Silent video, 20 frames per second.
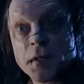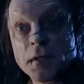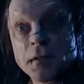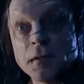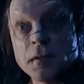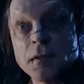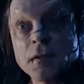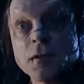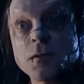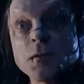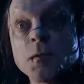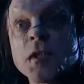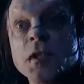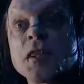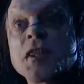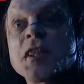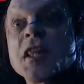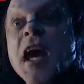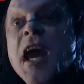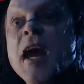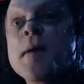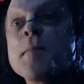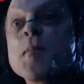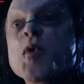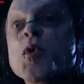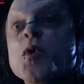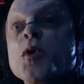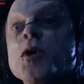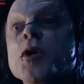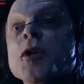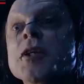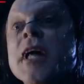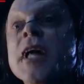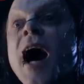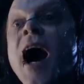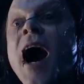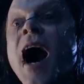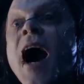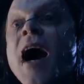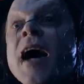who's never met a sweaty
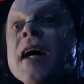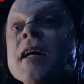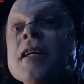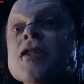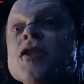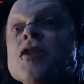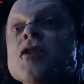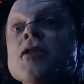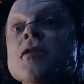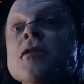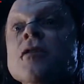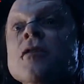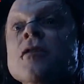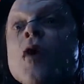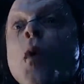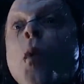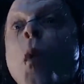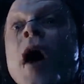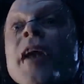psycho role he didn't play